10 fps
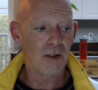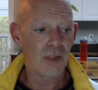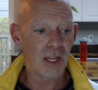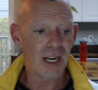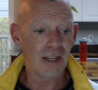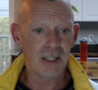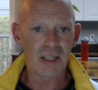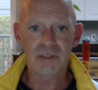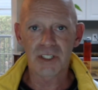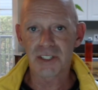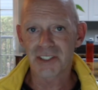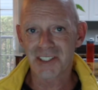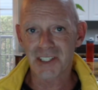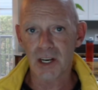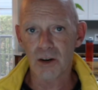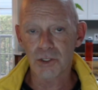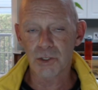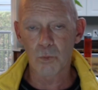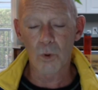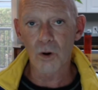that I lived in a scarce
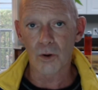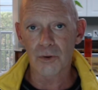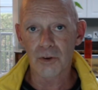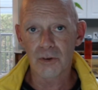world.